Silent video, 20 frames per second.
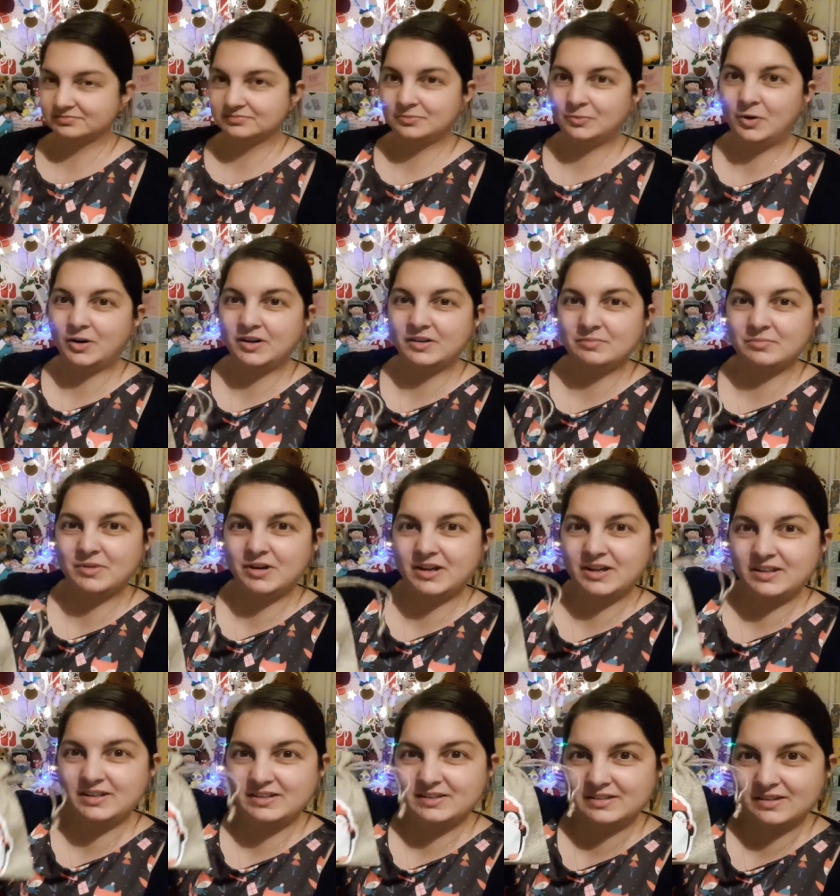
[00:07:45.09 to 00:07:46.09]
One of
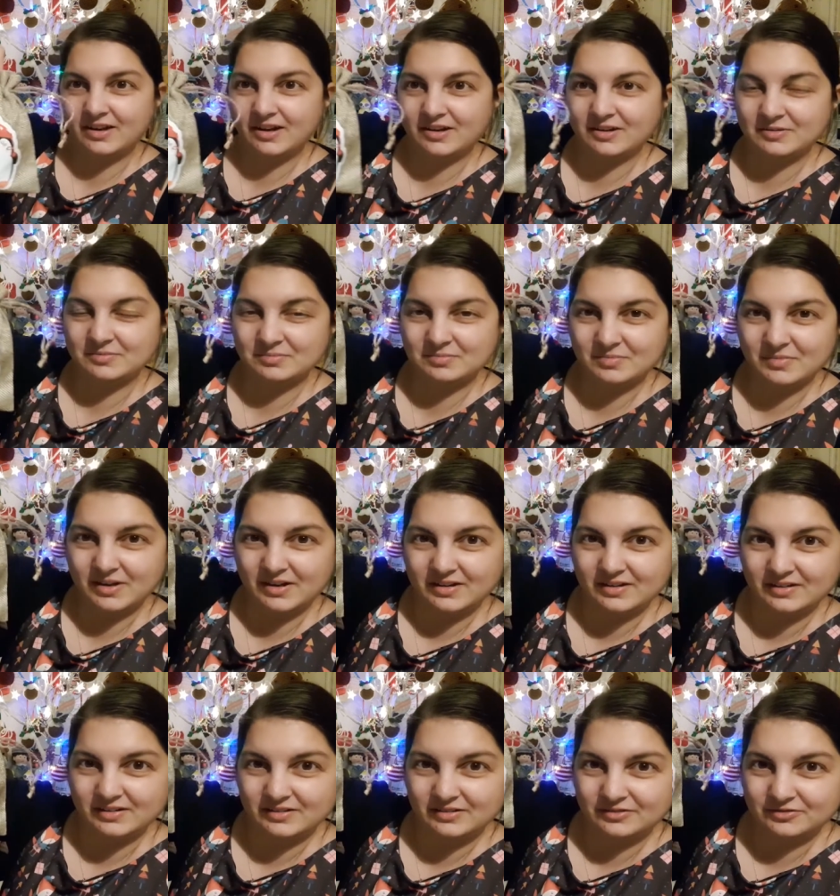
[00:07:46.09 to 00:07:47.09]
my um,
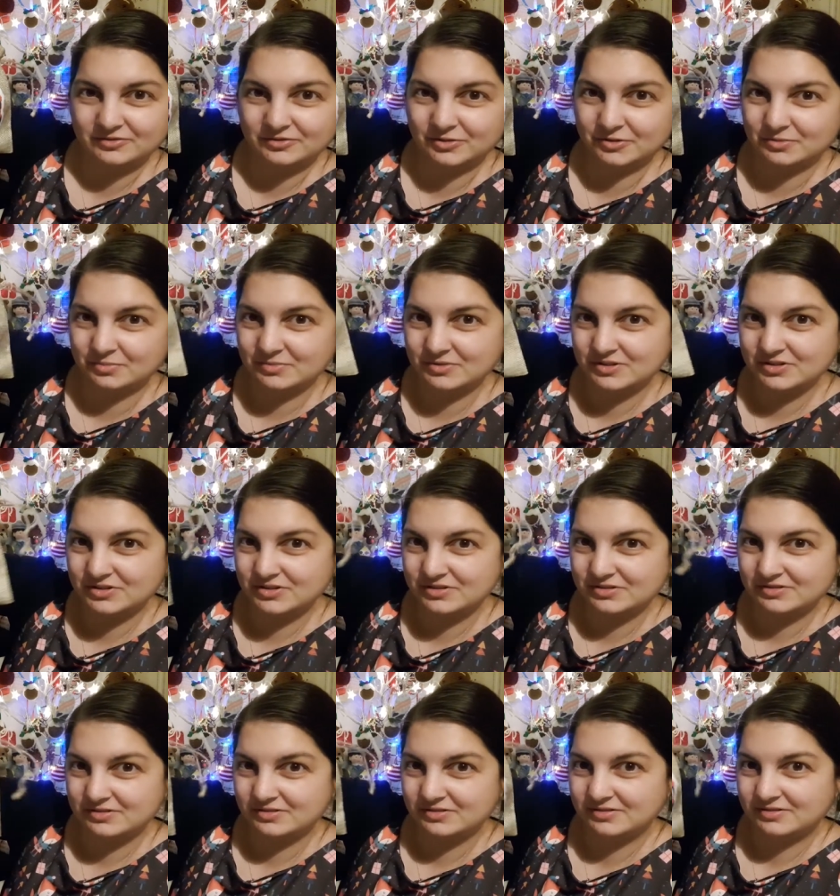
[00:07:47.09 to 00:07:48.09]
form
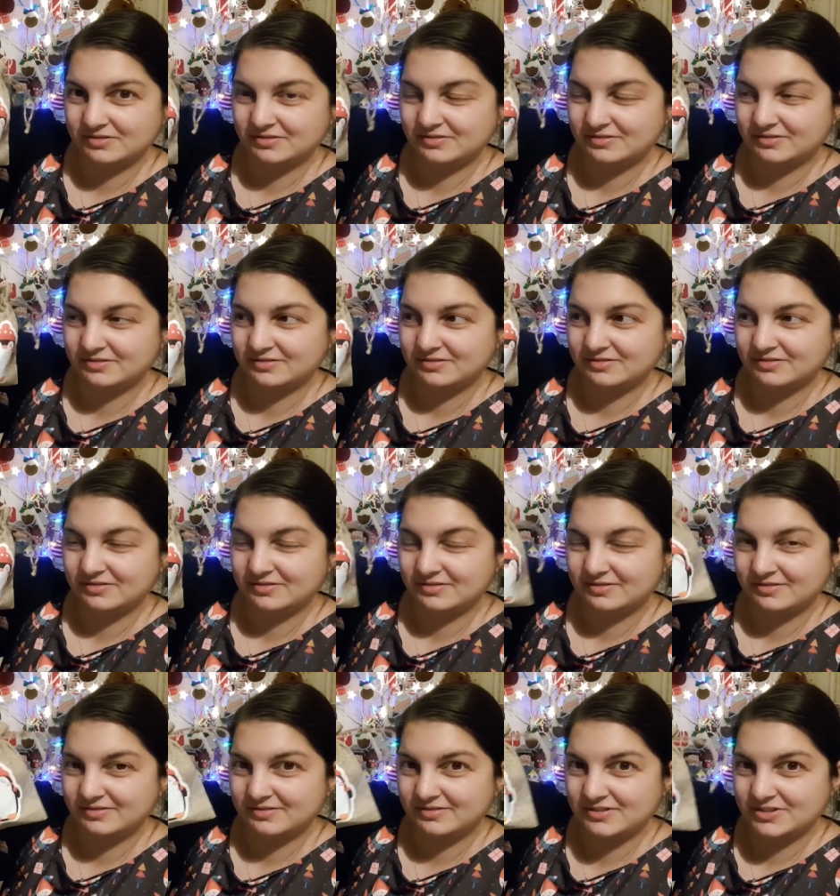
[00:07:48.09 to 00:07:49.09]

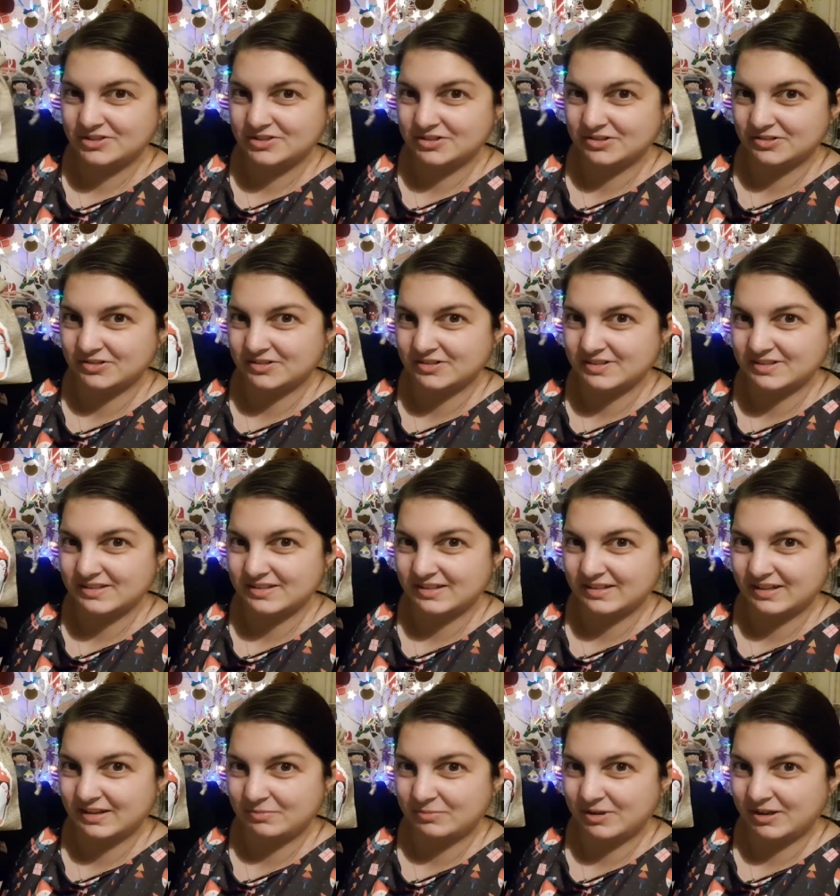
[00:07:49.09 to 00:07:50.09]
students
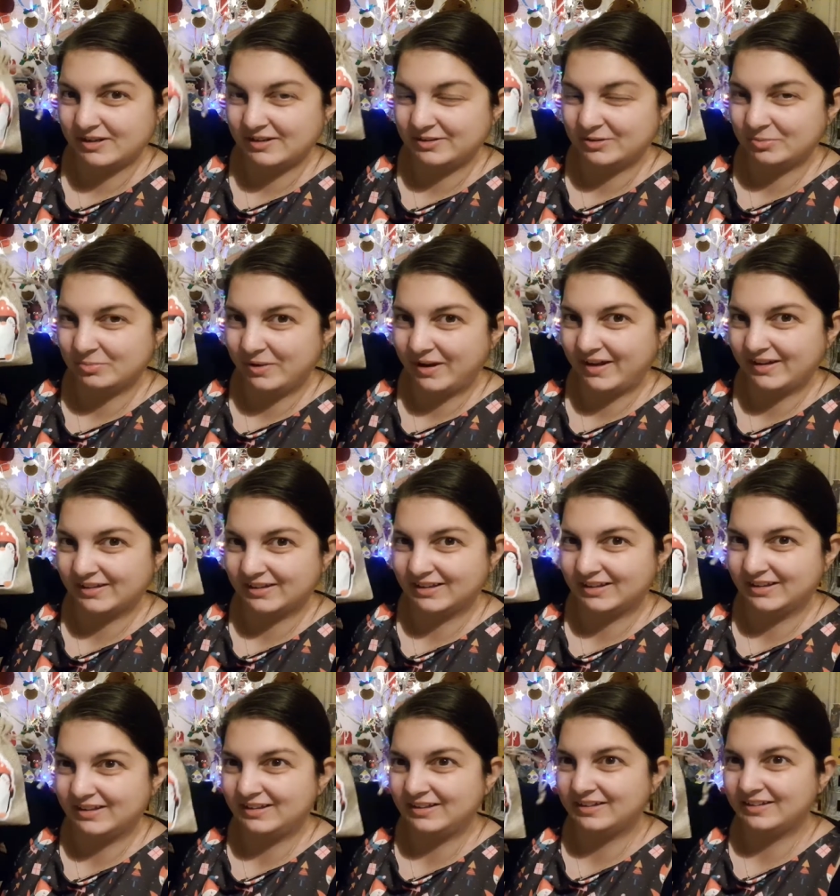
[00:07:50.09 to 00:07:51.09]
gave me a little
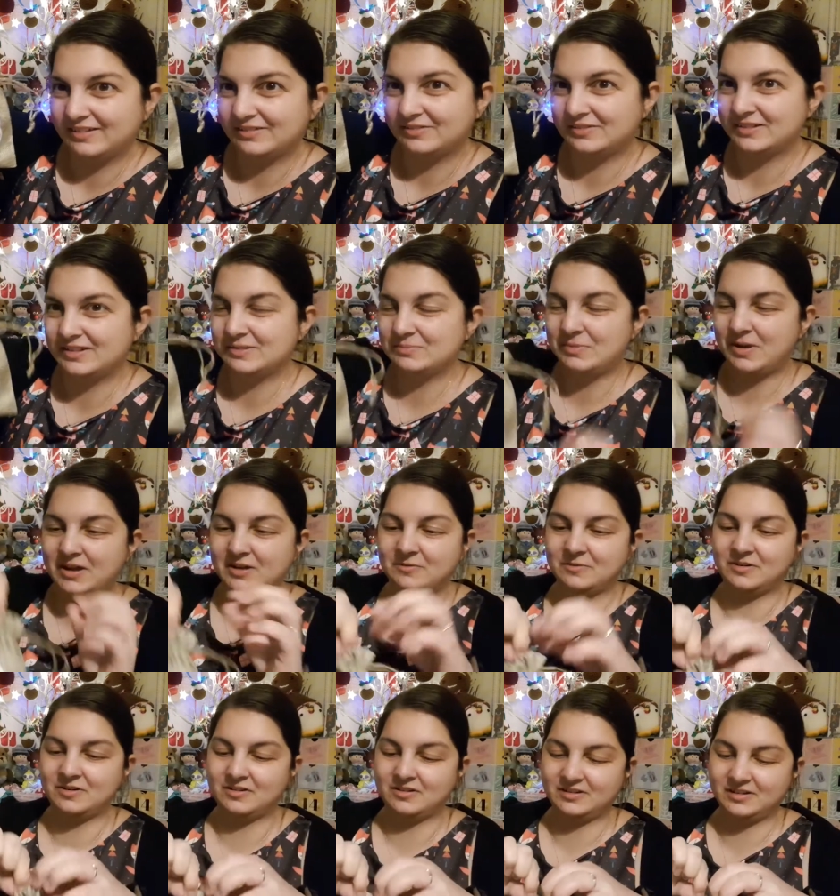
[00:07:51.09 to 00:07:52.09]
baggie with this
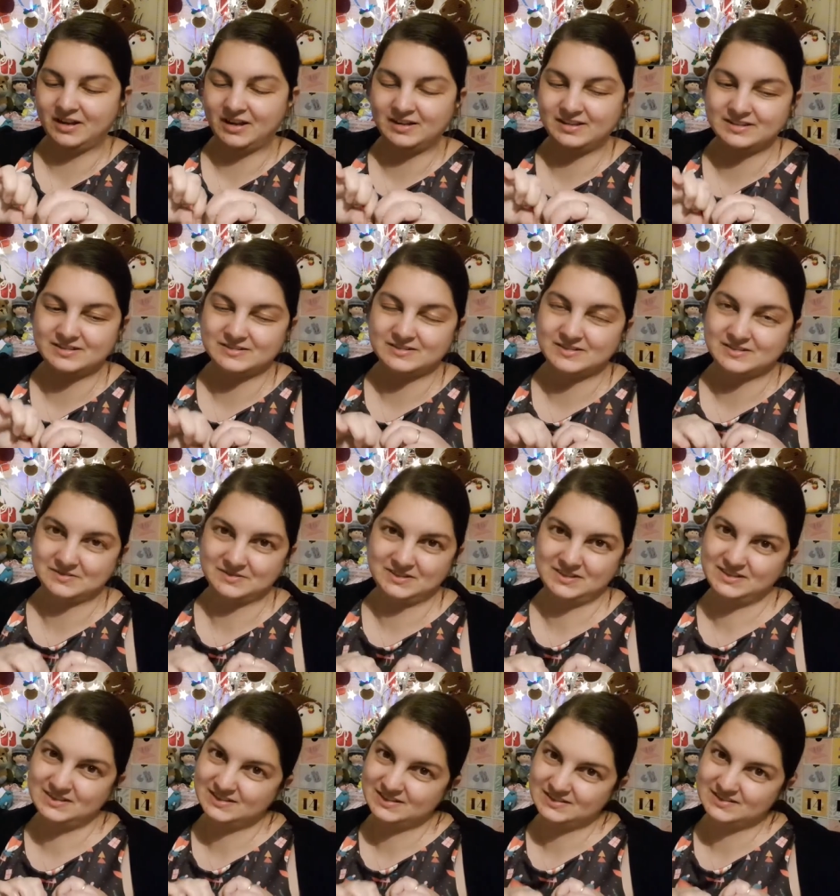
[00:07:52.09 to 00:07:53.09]
penguin on and it's got three
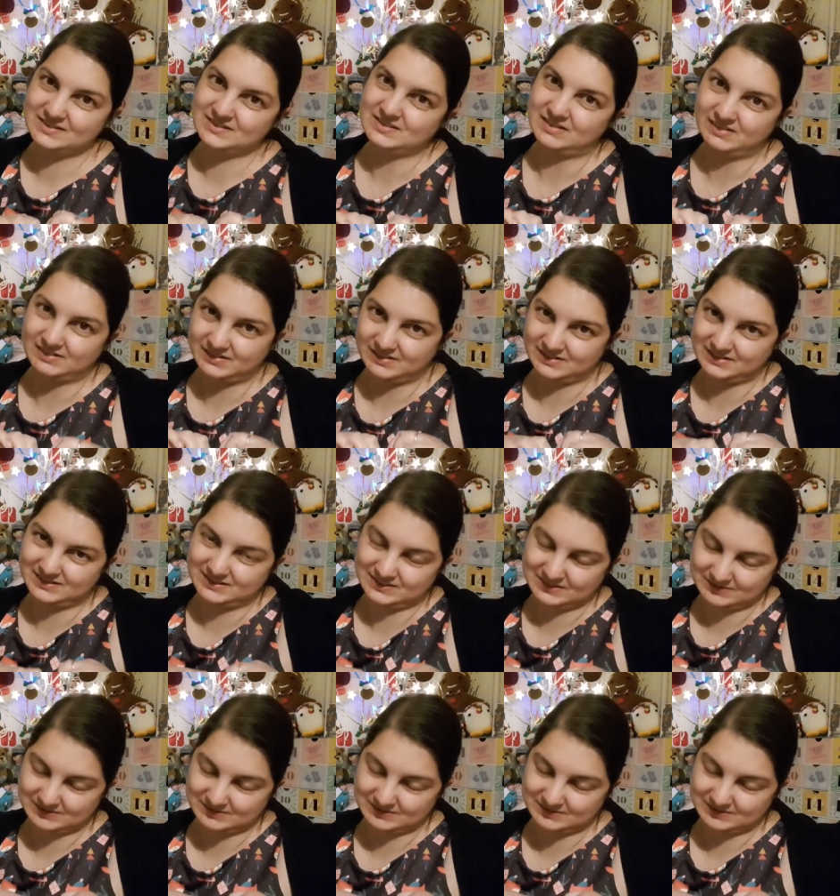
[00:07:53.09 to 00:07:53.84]
tears inside.